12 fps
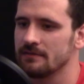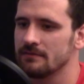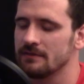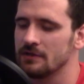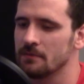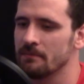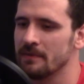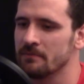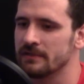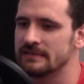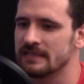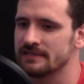your
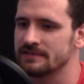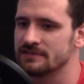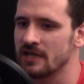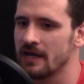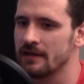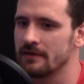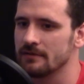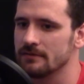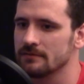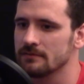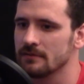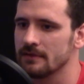memories as a child.
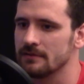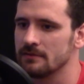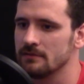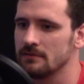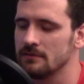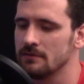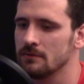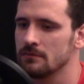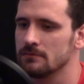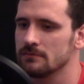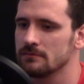Like, you don't.